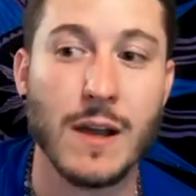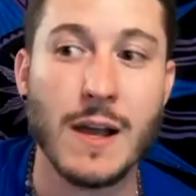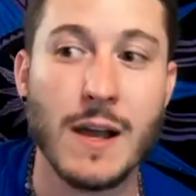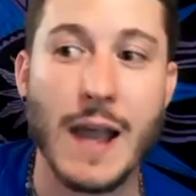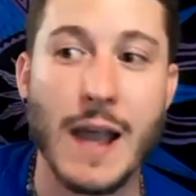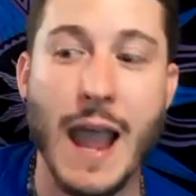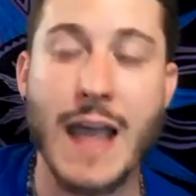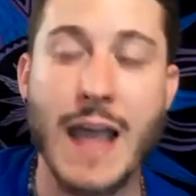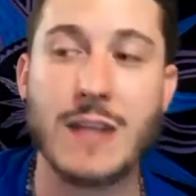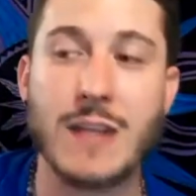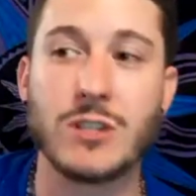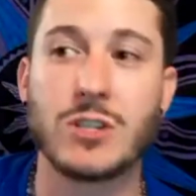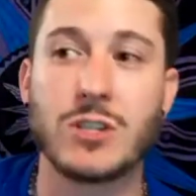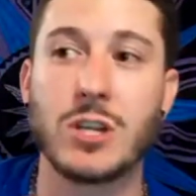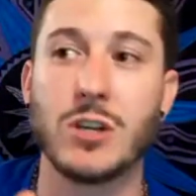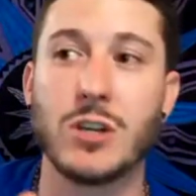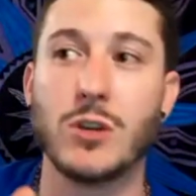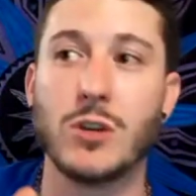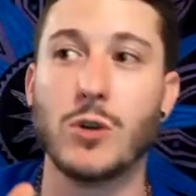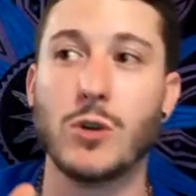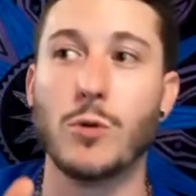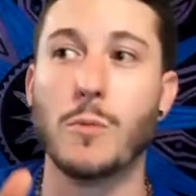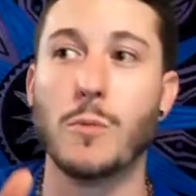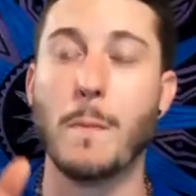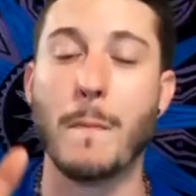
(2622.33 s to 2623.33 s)
And
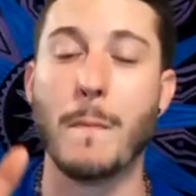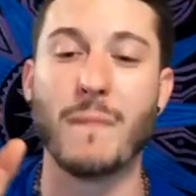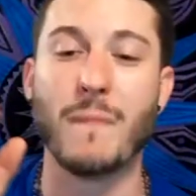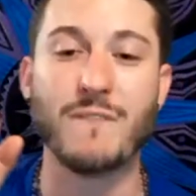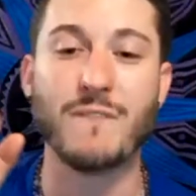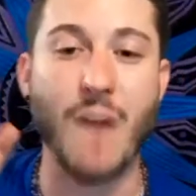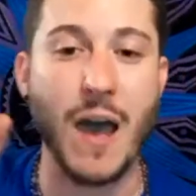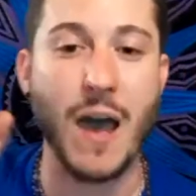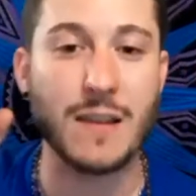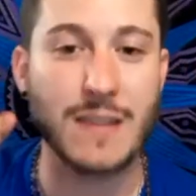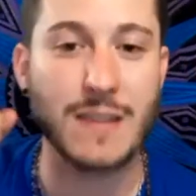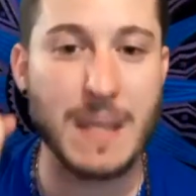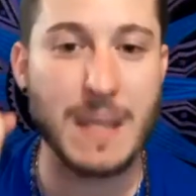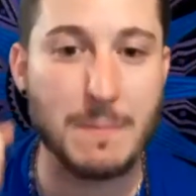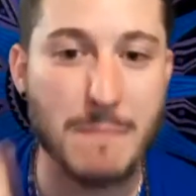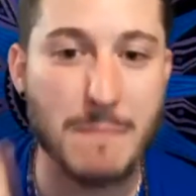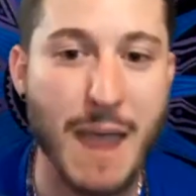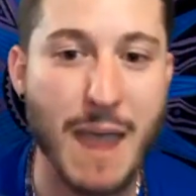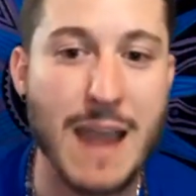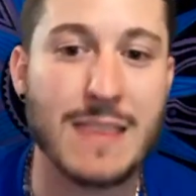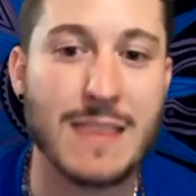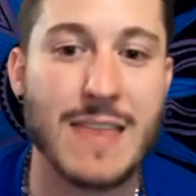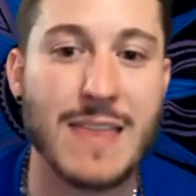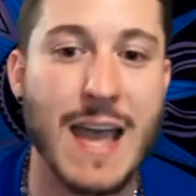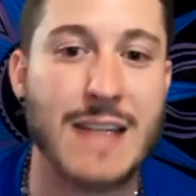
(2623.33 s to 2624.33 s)
to finally
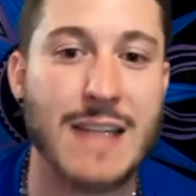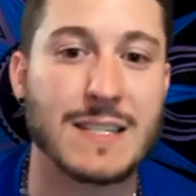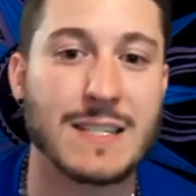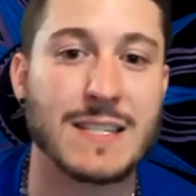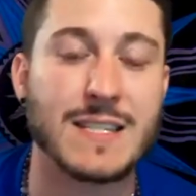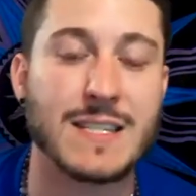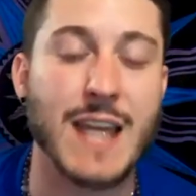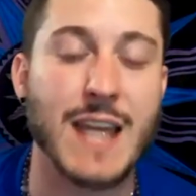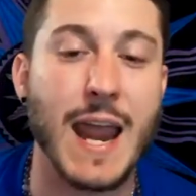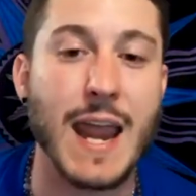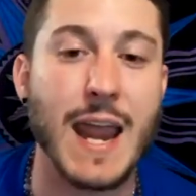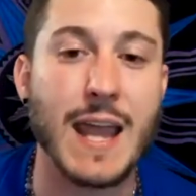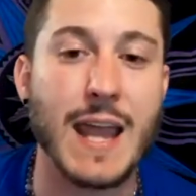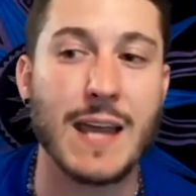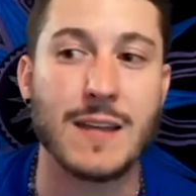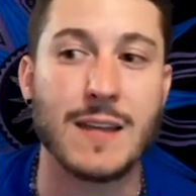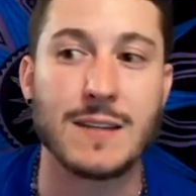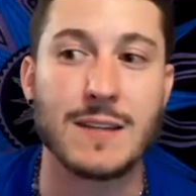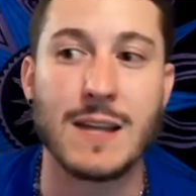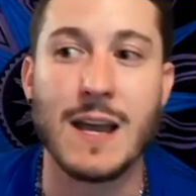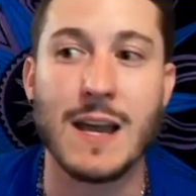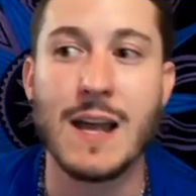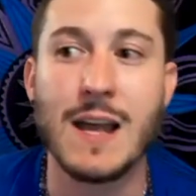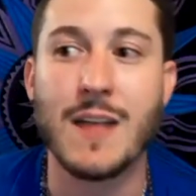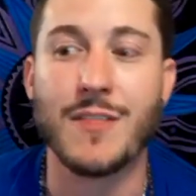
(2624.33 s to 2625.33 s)
make that stand
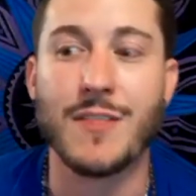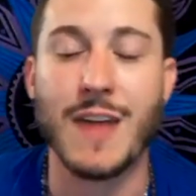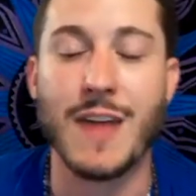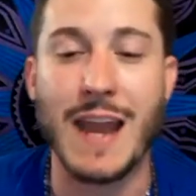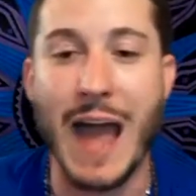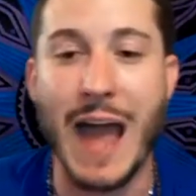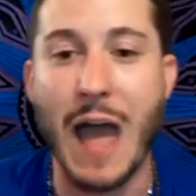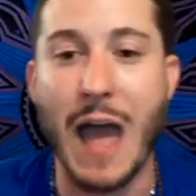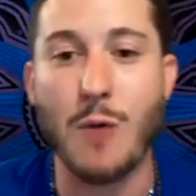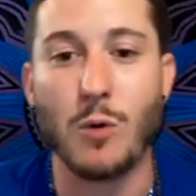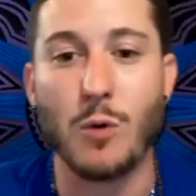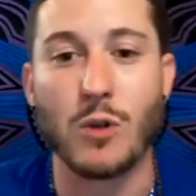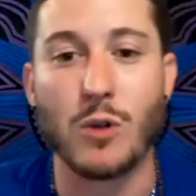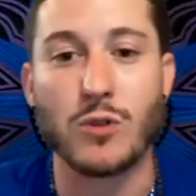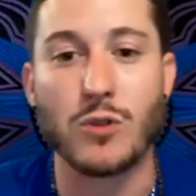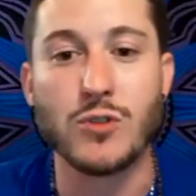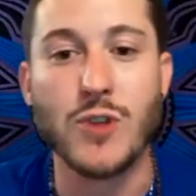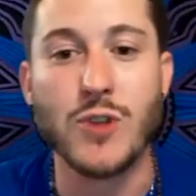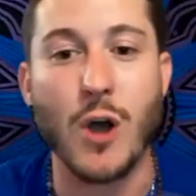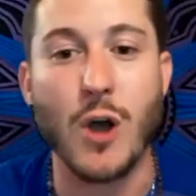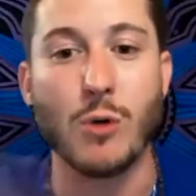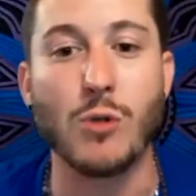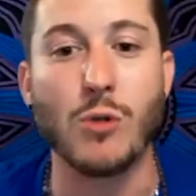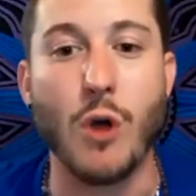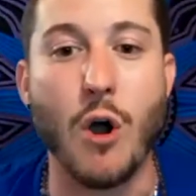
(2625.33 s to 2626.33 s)
that I will no
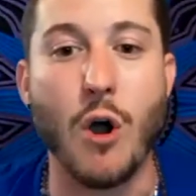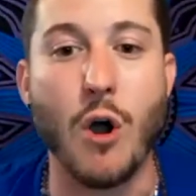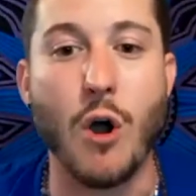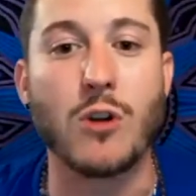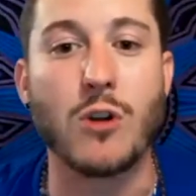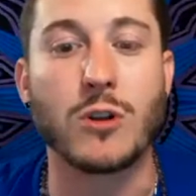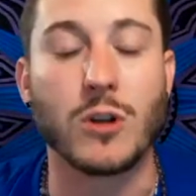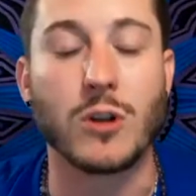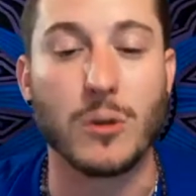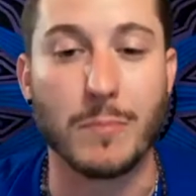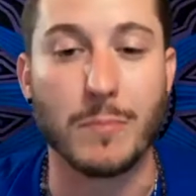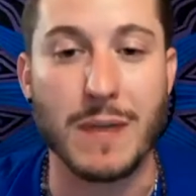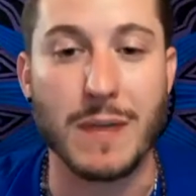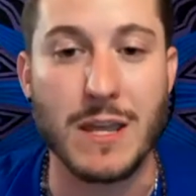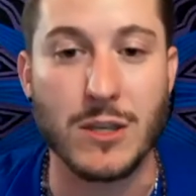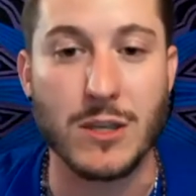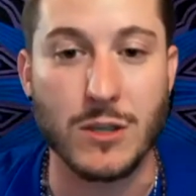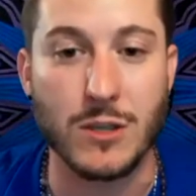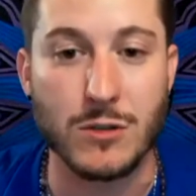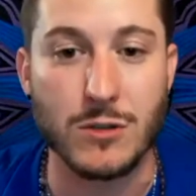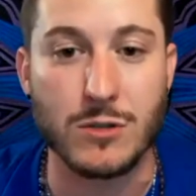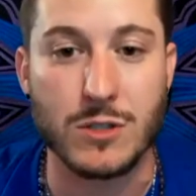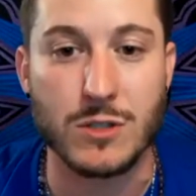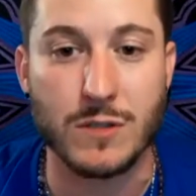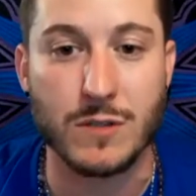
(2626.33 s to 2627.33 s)
longer be
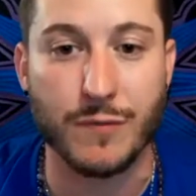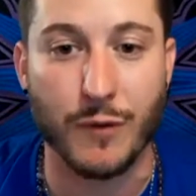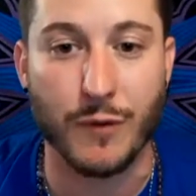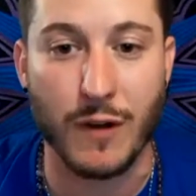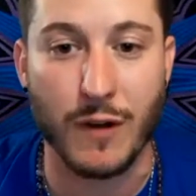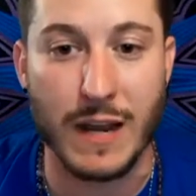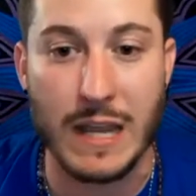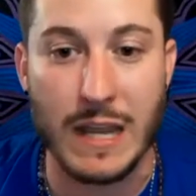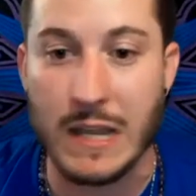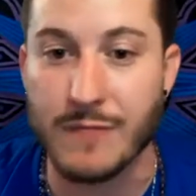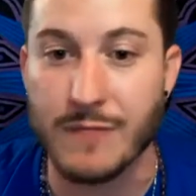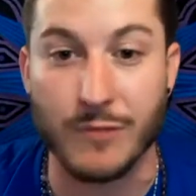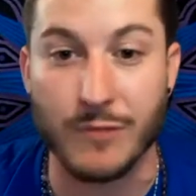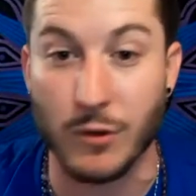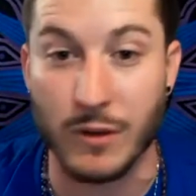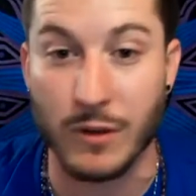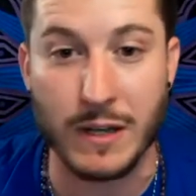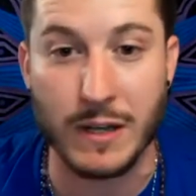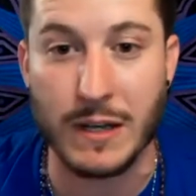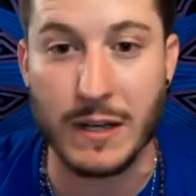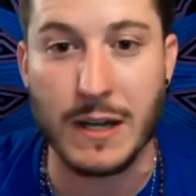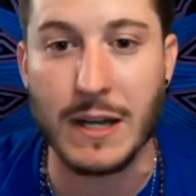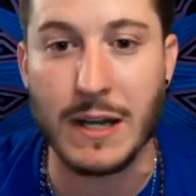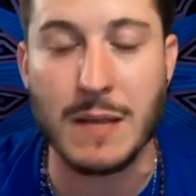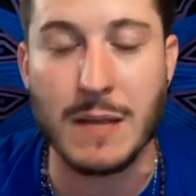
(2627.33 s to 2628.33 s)
used for evil in
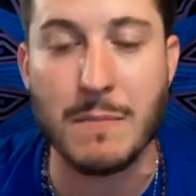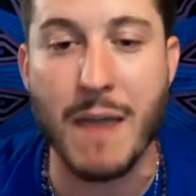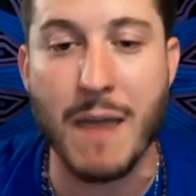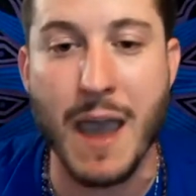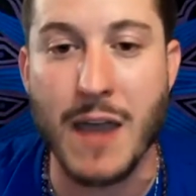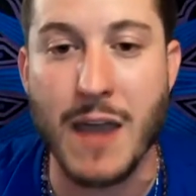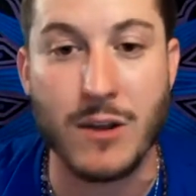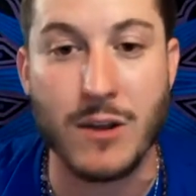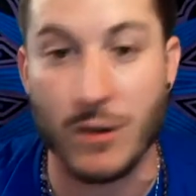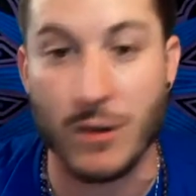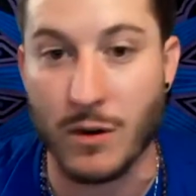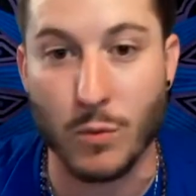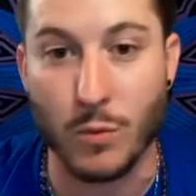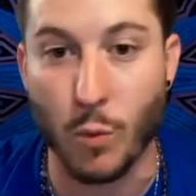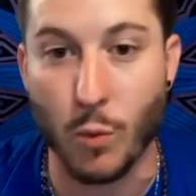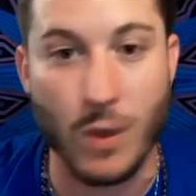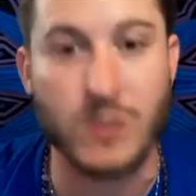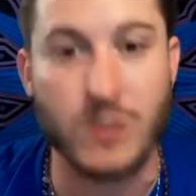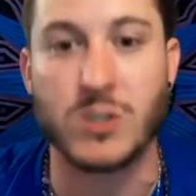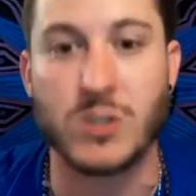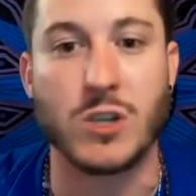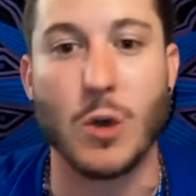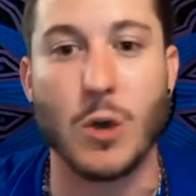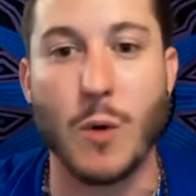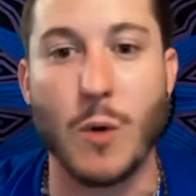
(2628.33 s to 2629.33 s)
any manner
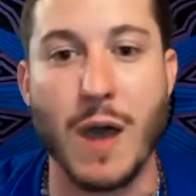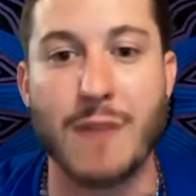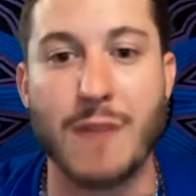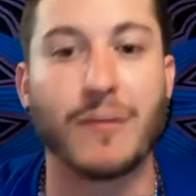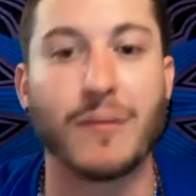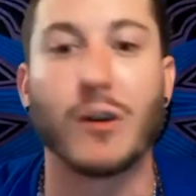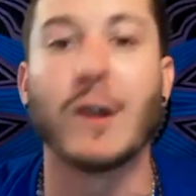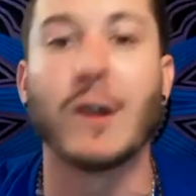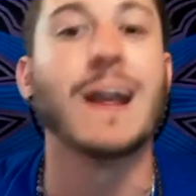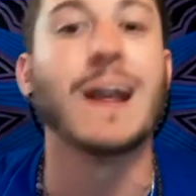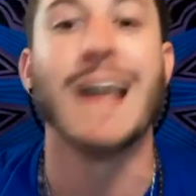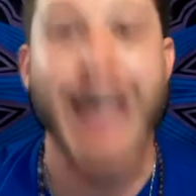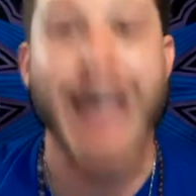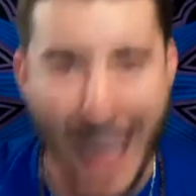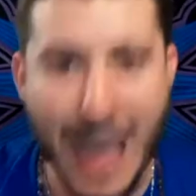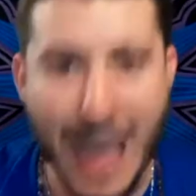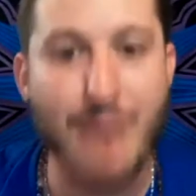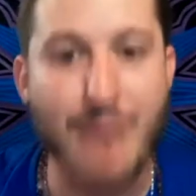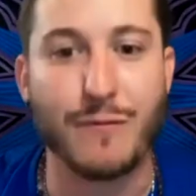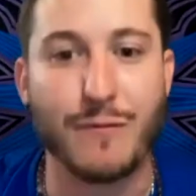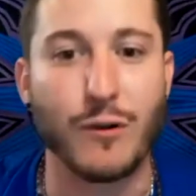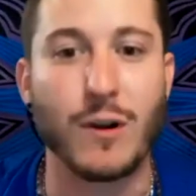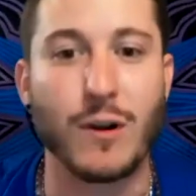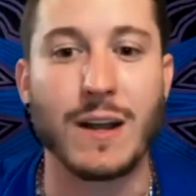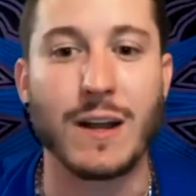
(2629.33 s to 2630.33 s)
whatsoever,
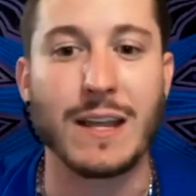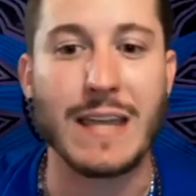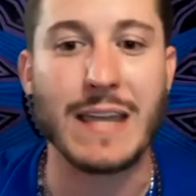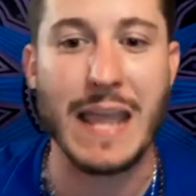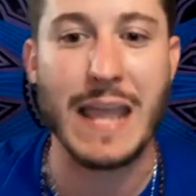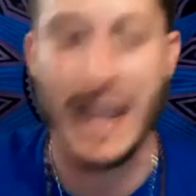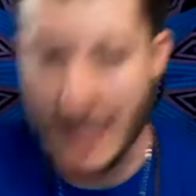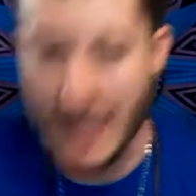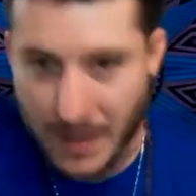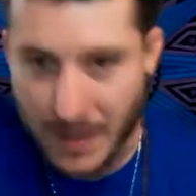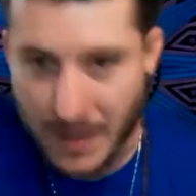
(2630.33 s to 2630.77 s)
ever again,